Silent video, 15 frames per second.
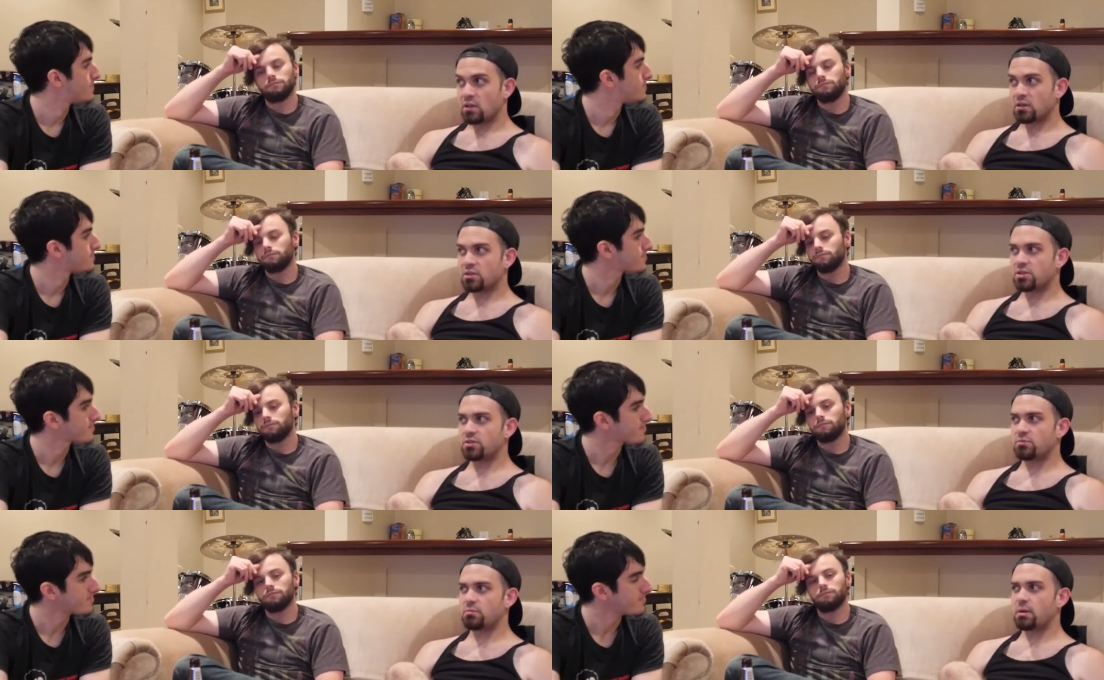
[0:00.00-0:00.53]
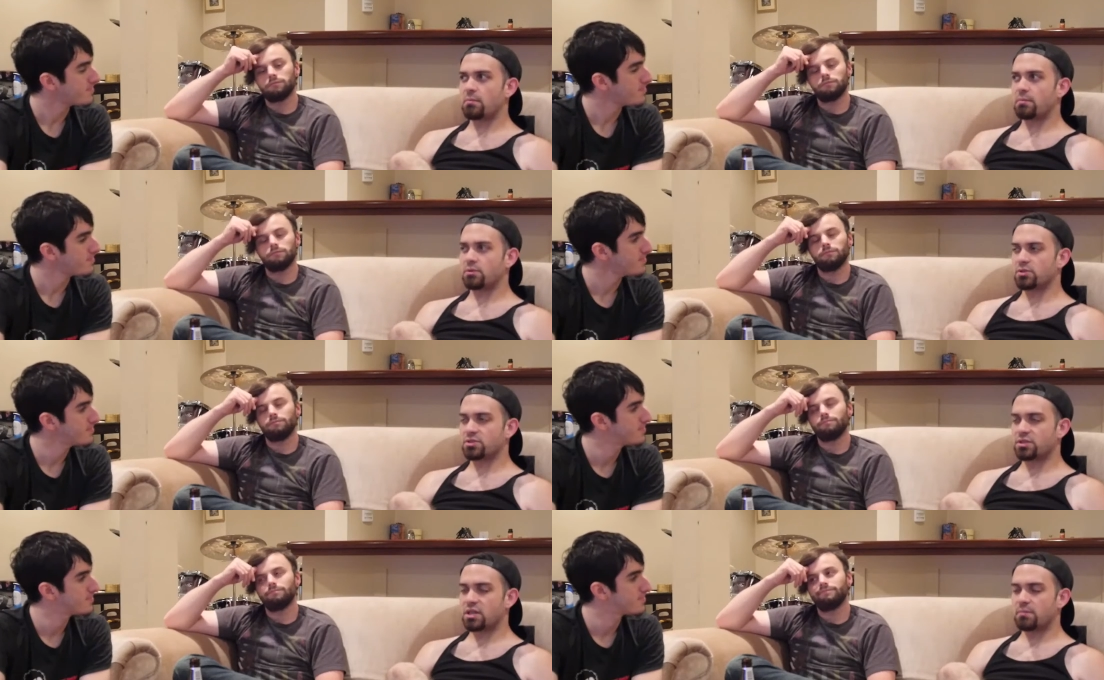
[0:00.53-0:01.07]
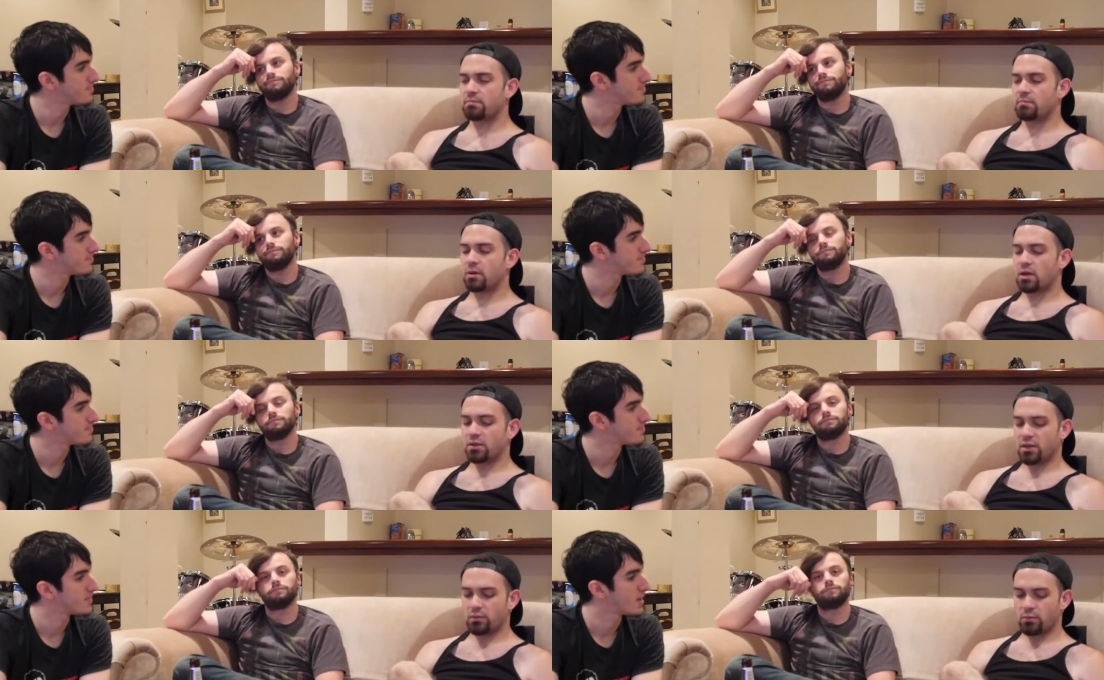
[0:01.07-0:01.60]
Speaker 1: just remember, just keep in mind
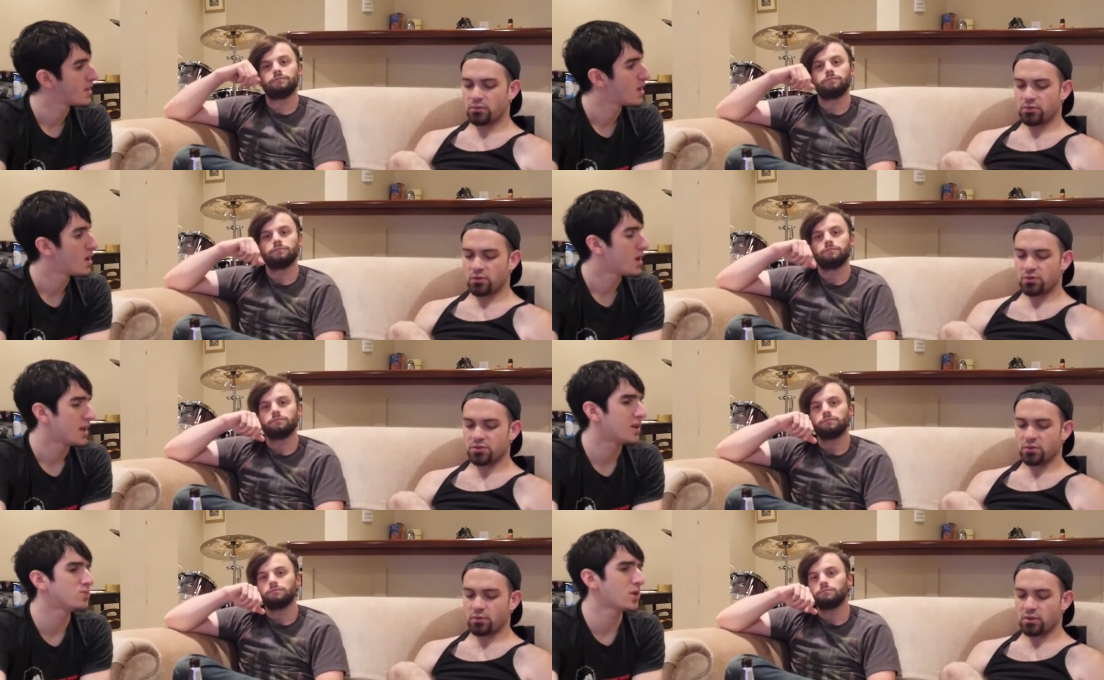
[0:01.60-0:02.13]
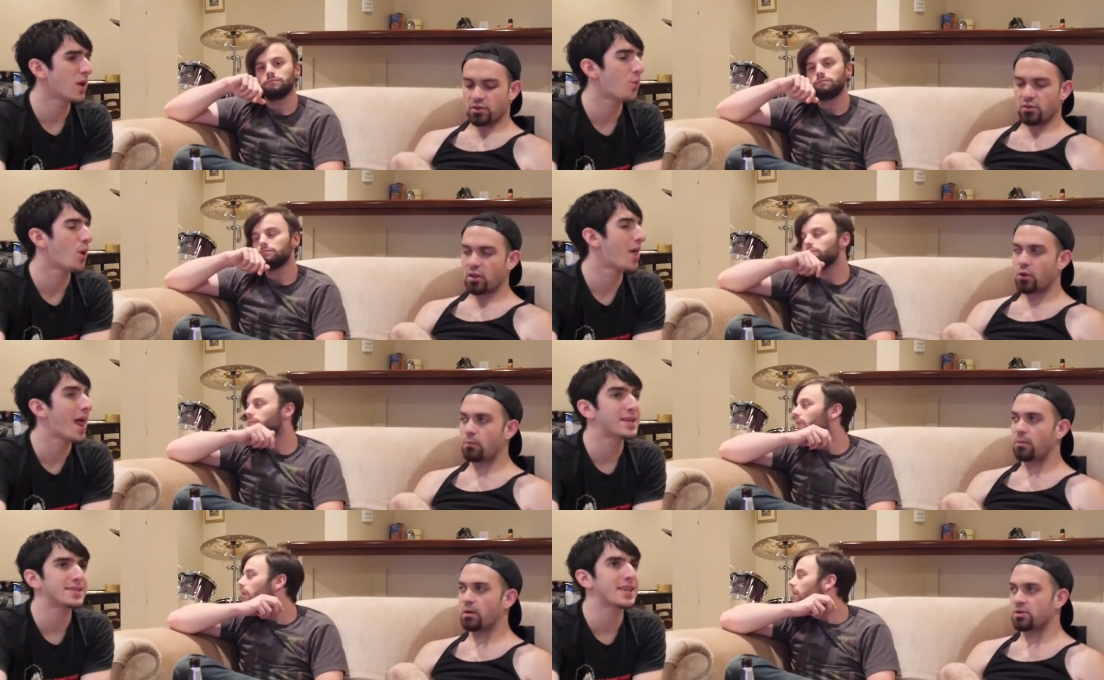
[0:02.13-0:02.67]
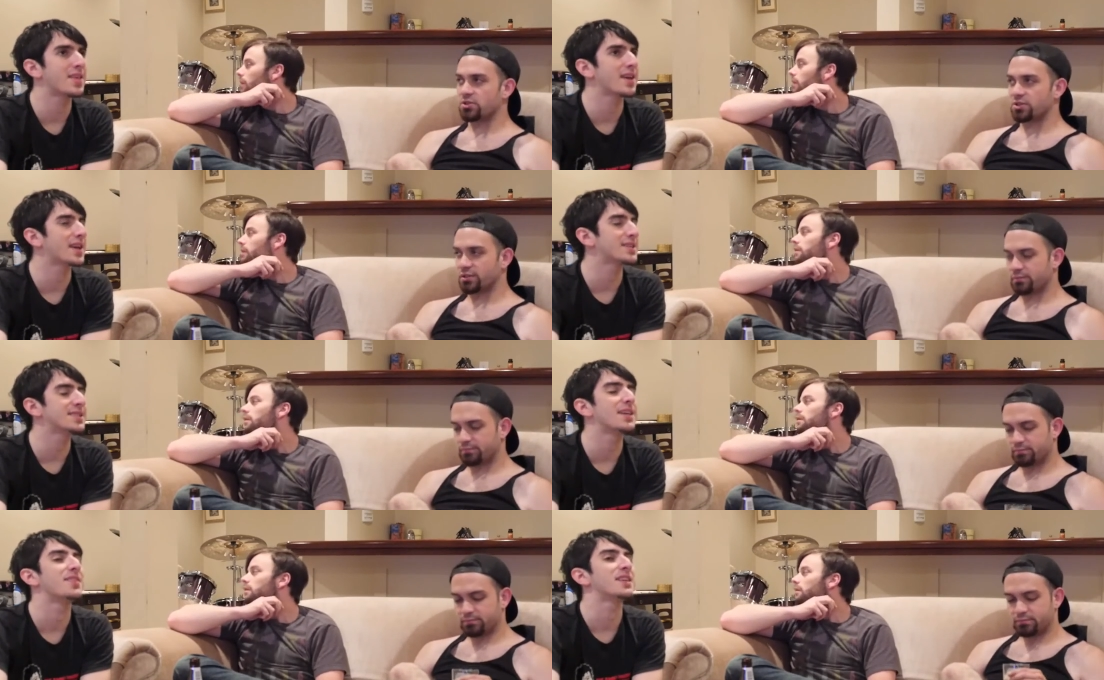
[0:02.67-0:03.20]
that was also
Speaker 2: yeah. Well, and, I said, and like I
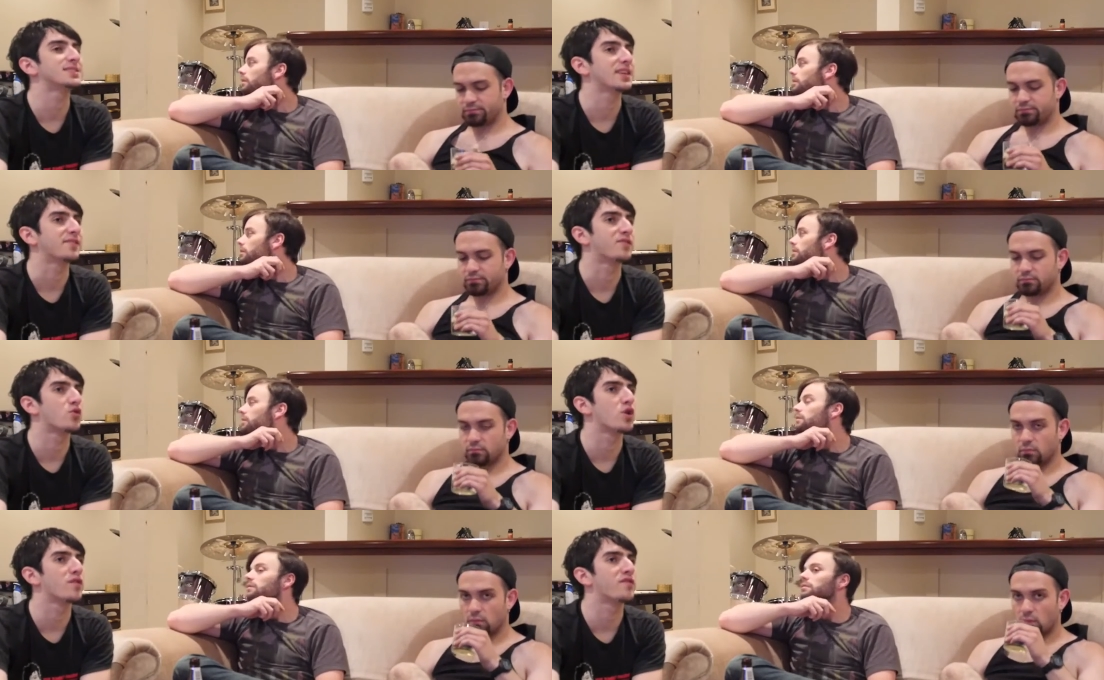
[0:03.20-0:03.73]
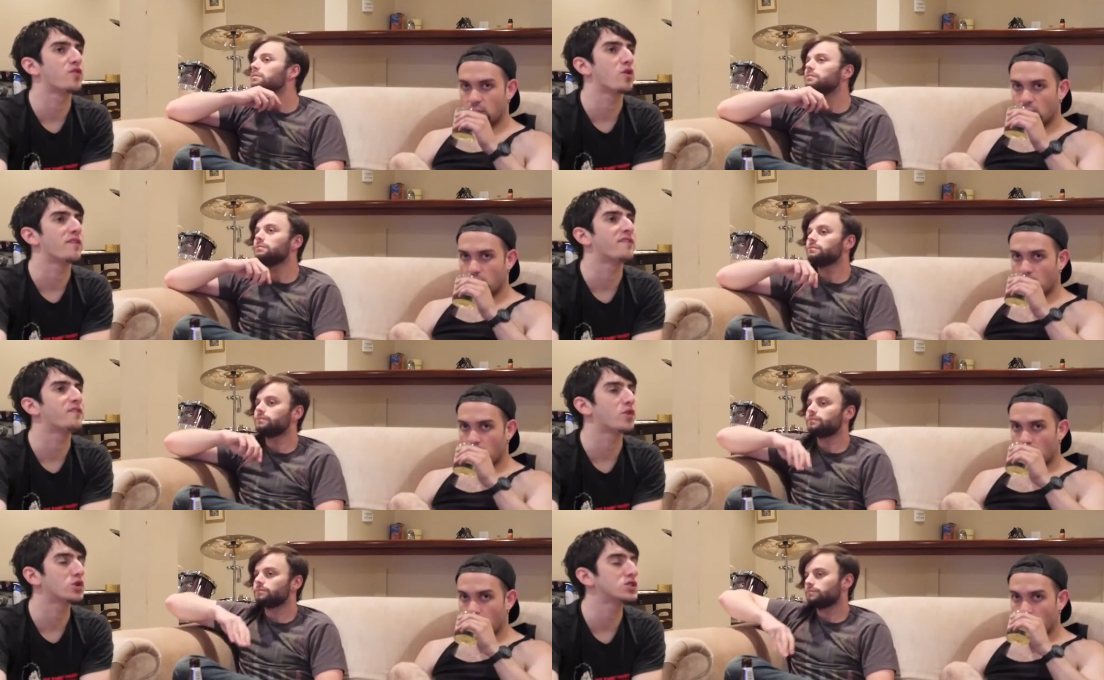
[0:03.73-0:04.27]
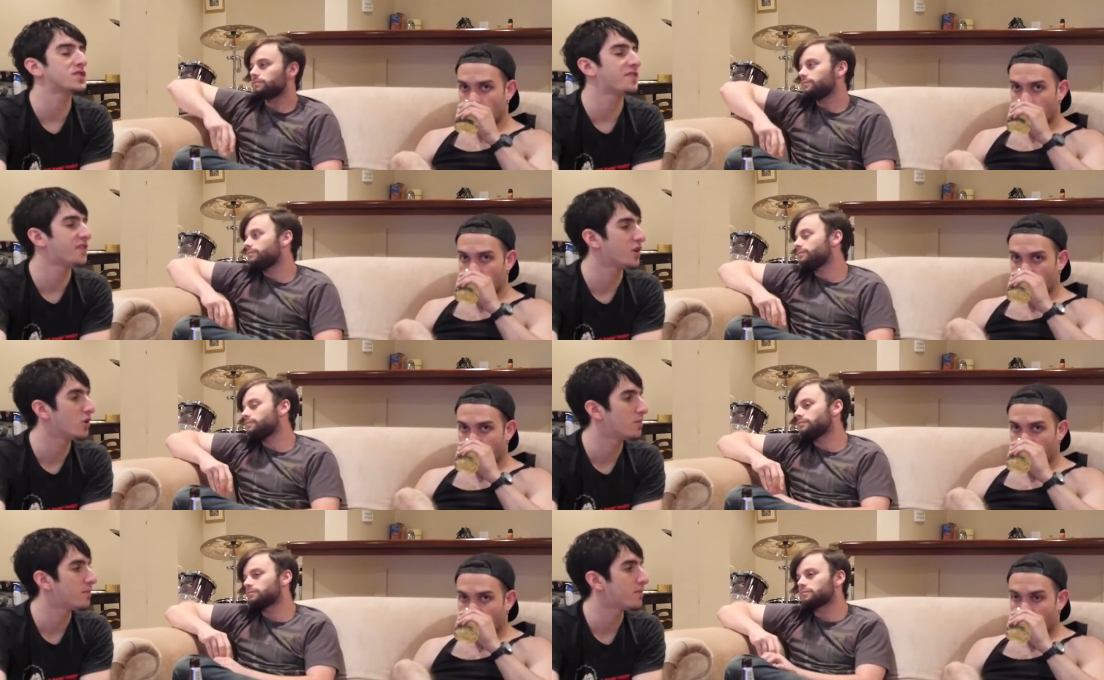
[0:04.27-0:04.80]
said, that's the thing for for a first
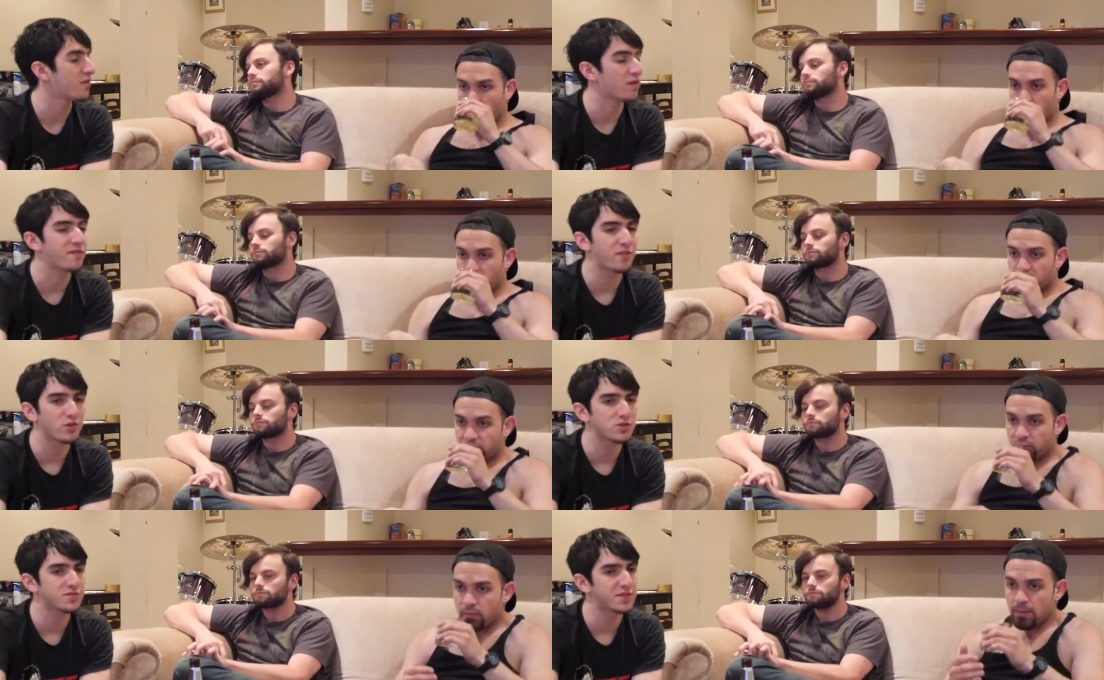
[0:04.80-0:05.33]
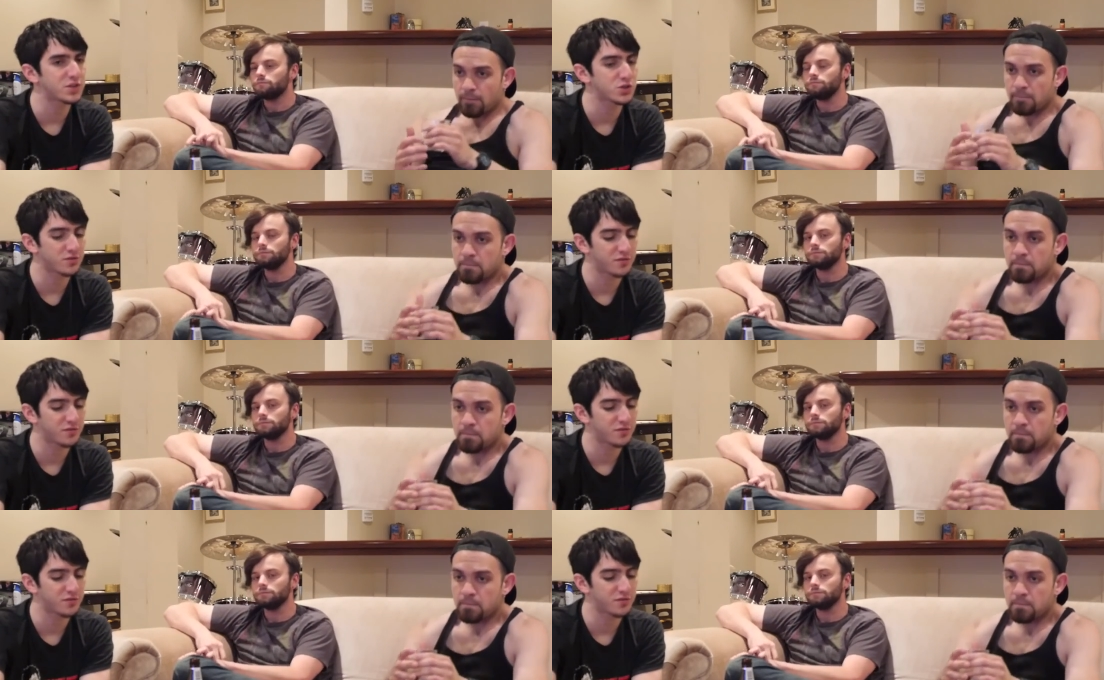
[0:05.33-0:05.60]
film, for a first feature